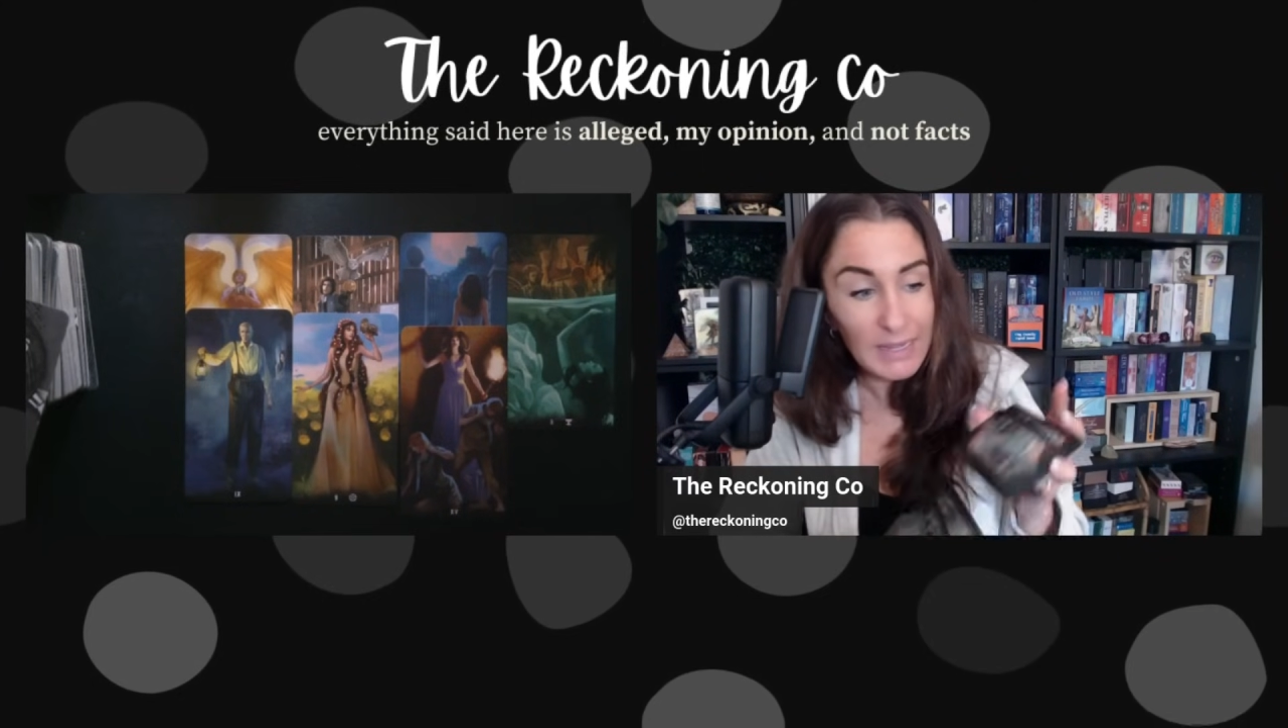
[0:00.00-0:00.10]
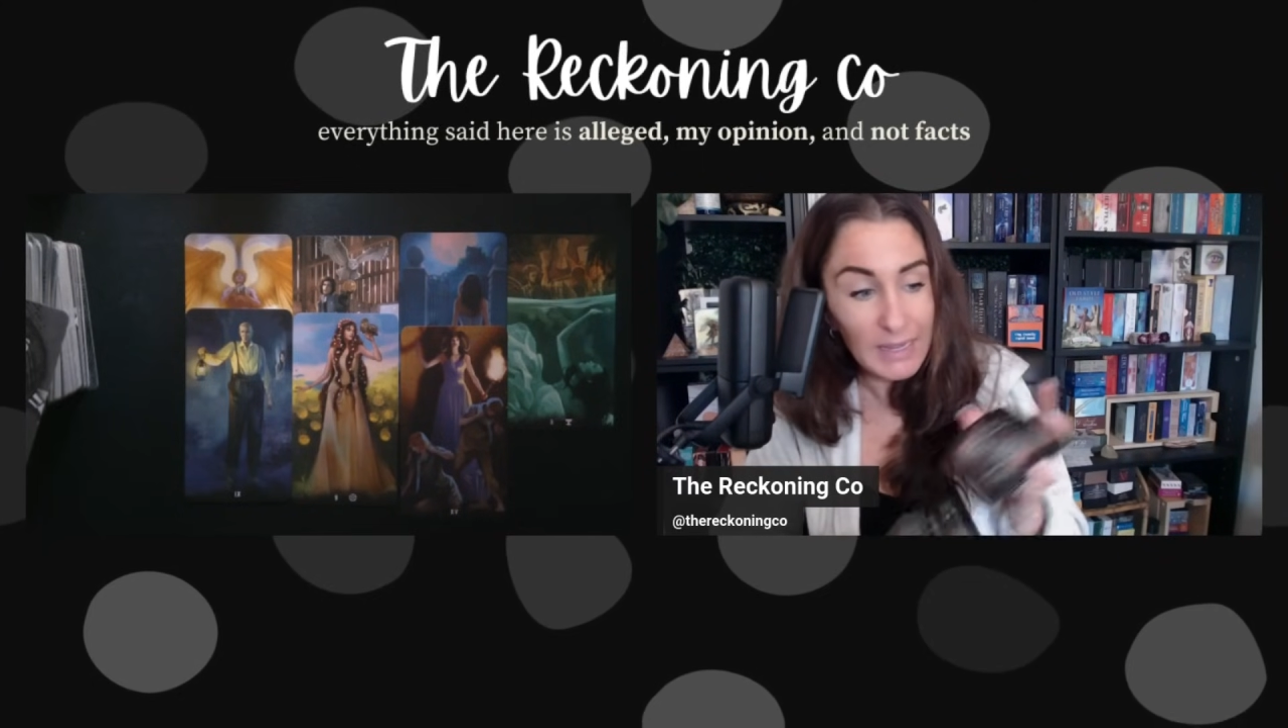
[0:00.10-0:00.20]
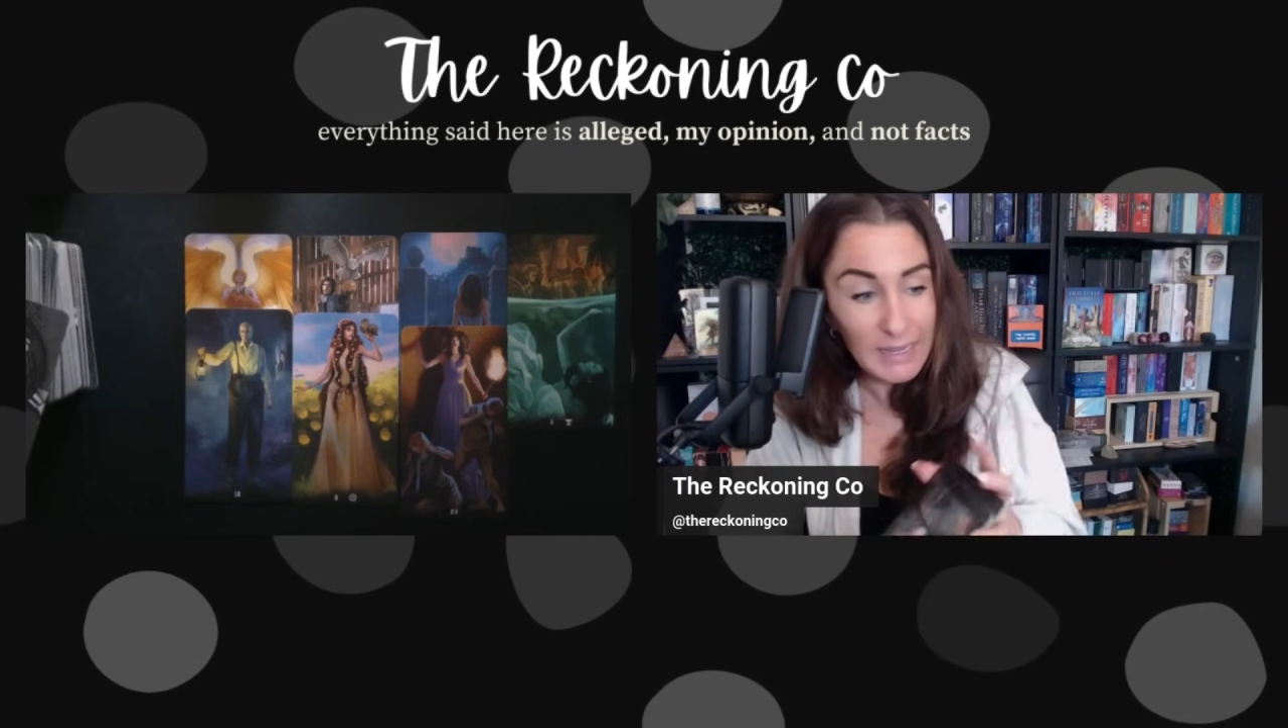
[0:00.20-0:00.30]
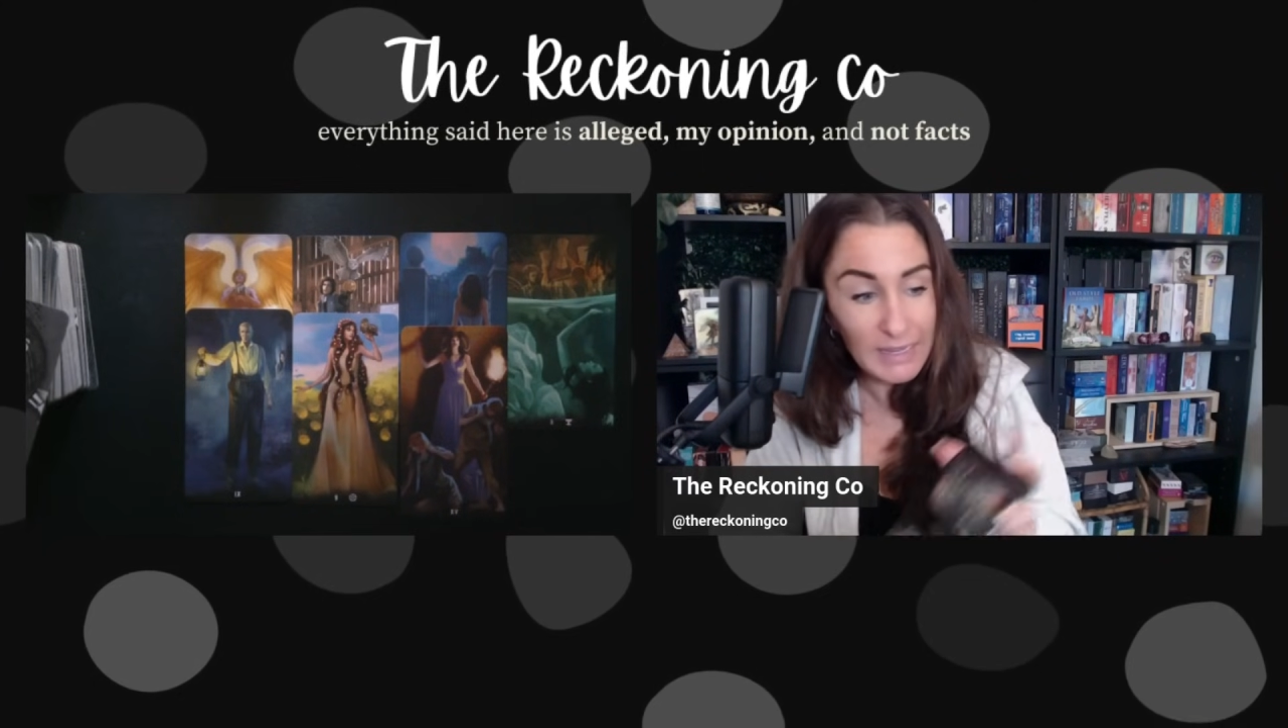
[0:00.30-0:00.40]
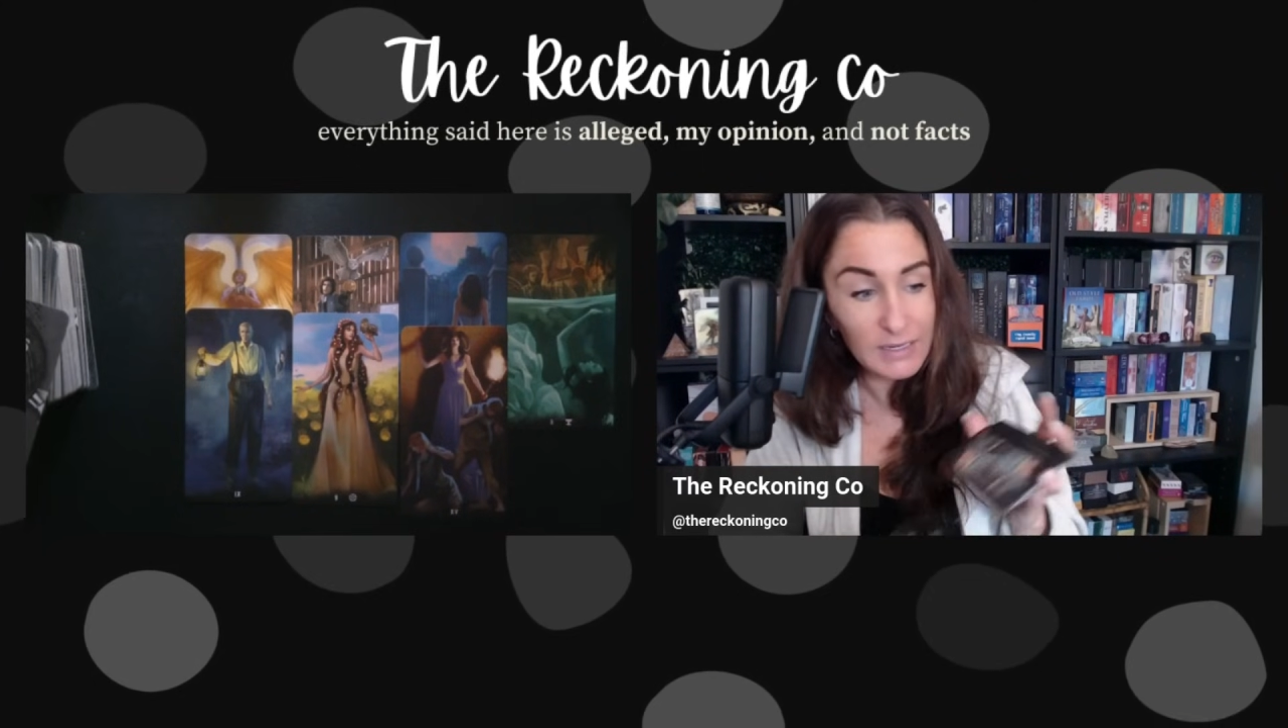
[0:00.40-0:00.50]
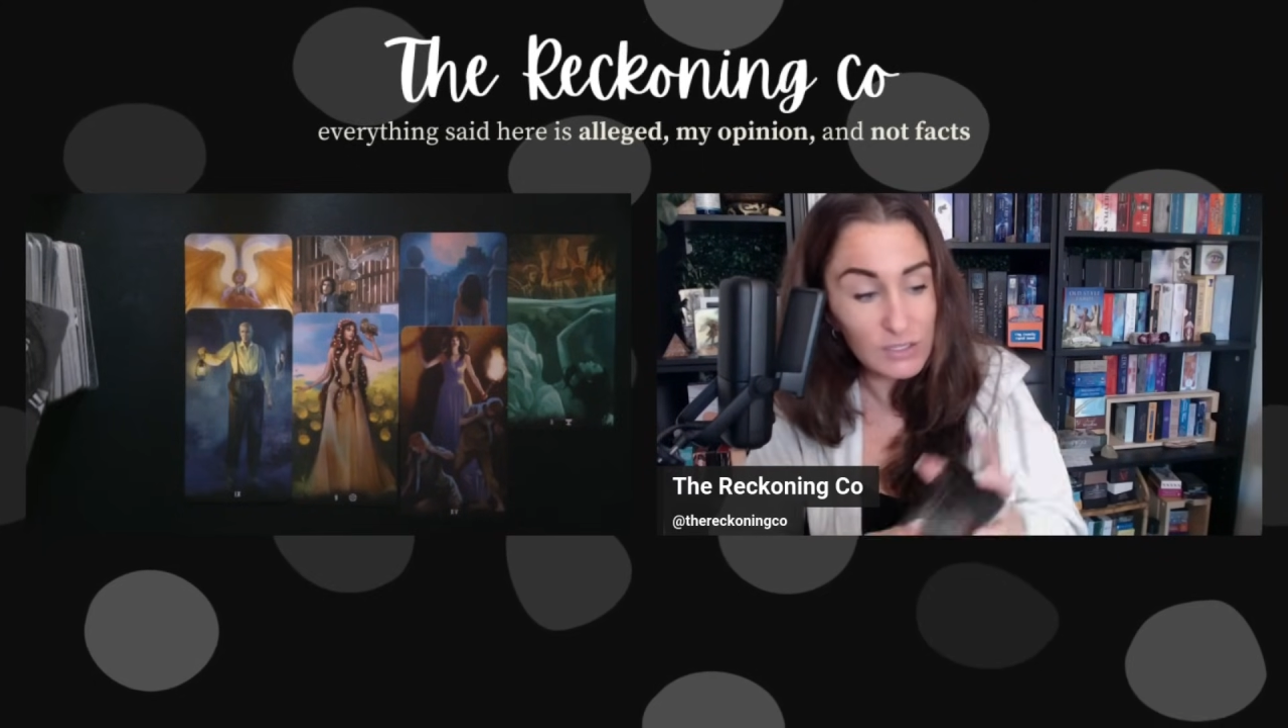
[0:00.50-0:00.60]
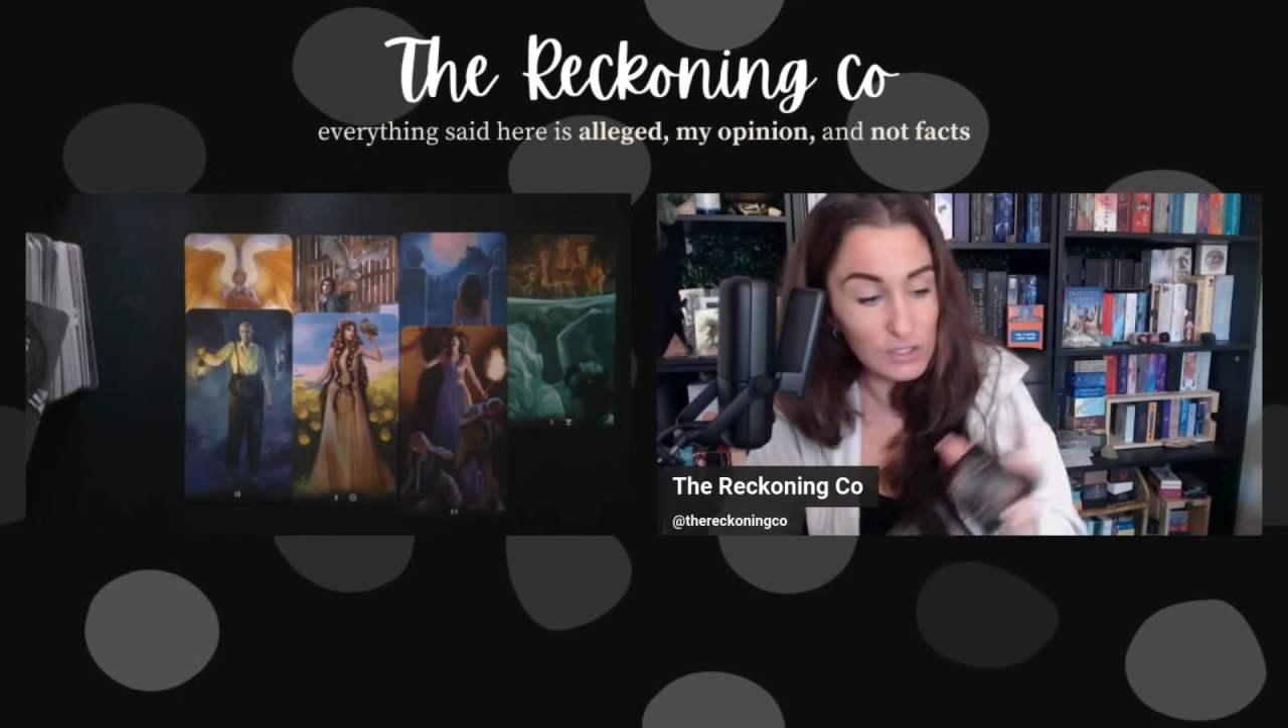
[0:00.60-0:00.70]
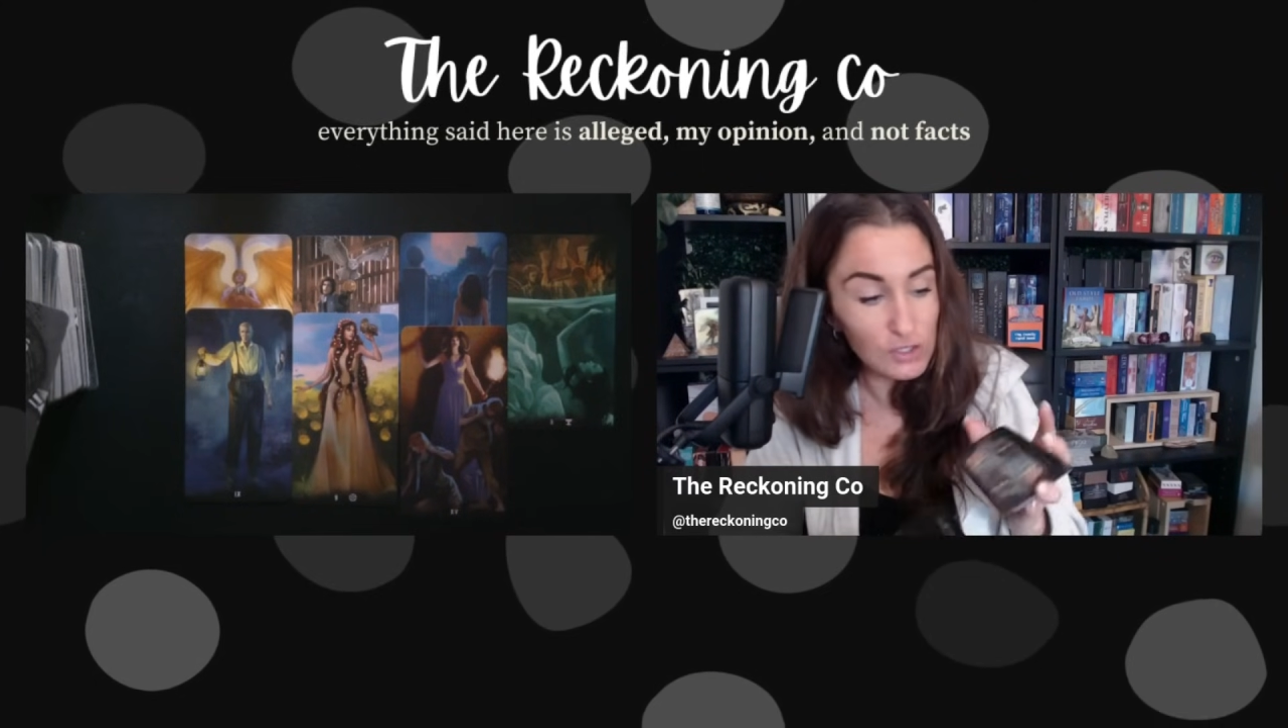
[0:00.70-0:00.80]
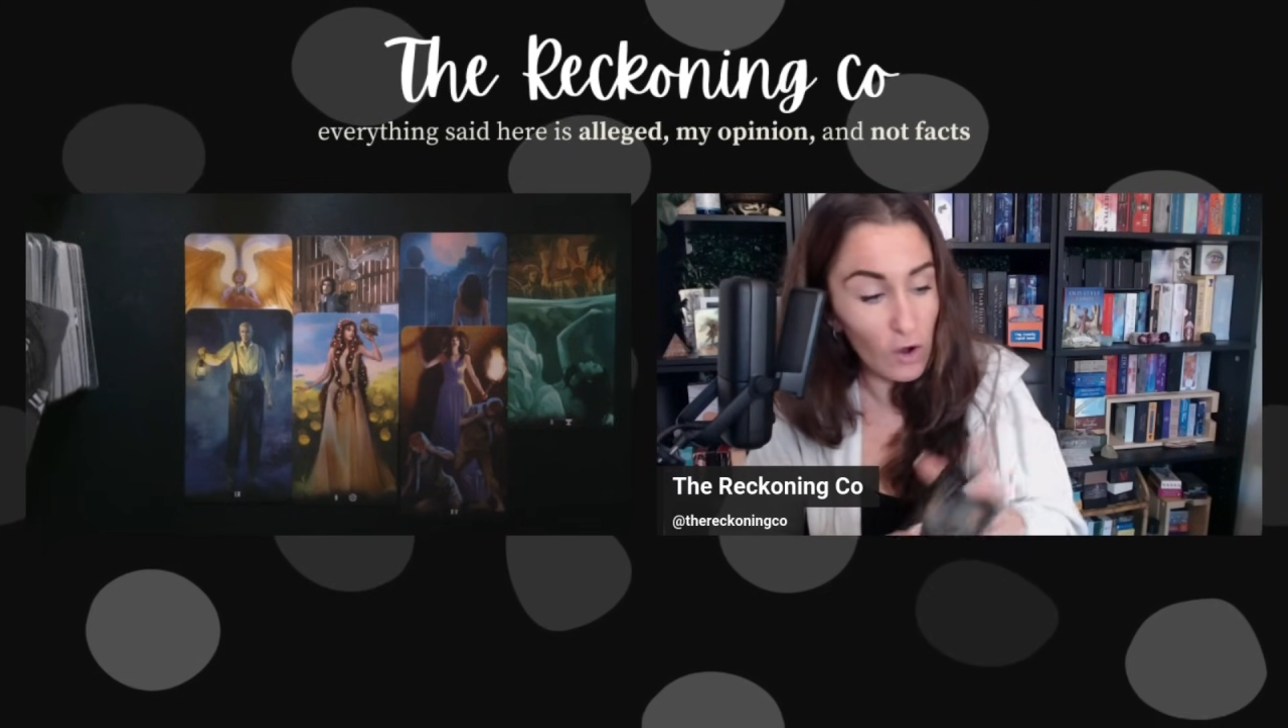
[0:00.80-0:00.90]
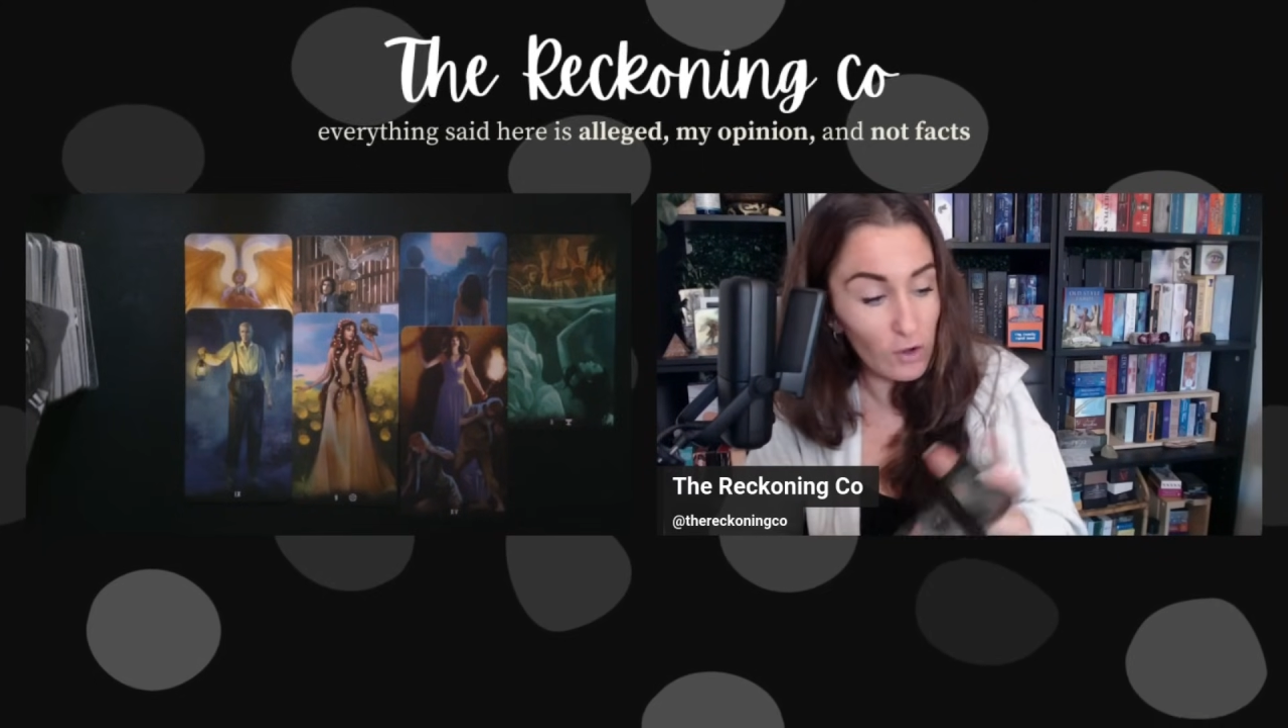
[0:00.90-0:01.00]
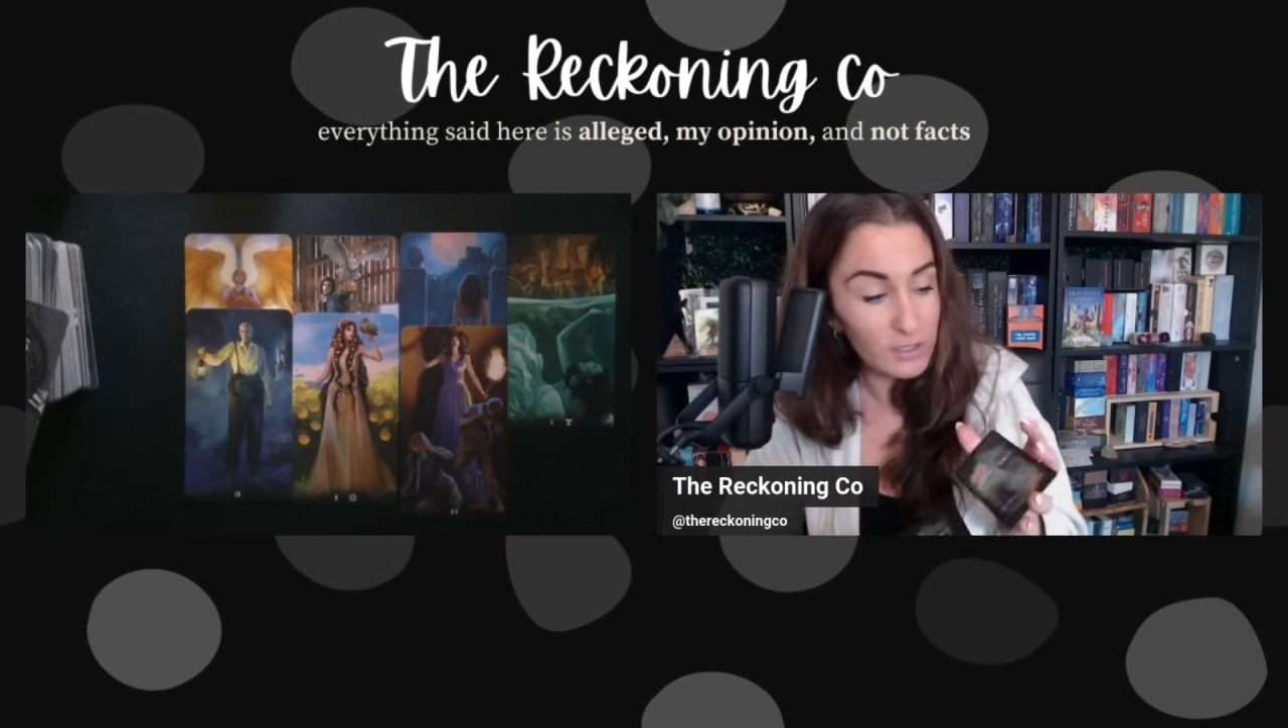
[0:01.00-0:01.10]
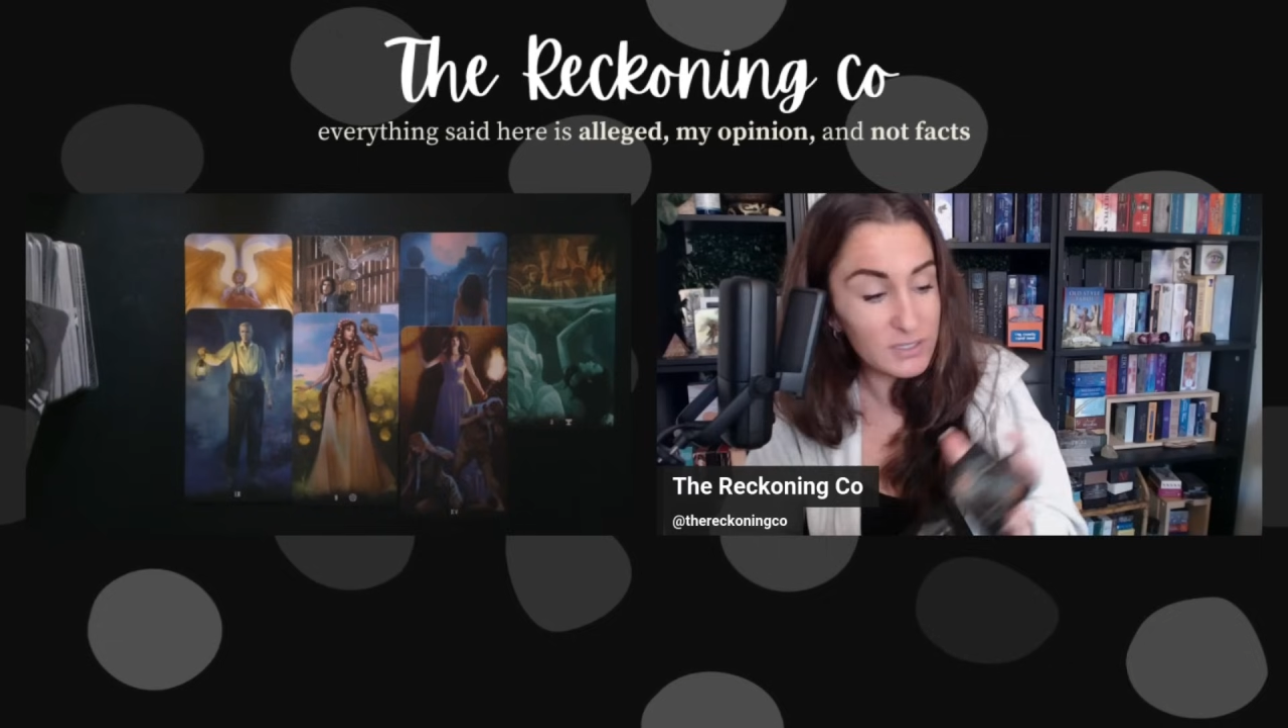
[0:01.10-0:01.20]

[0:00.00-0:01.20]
hidden dark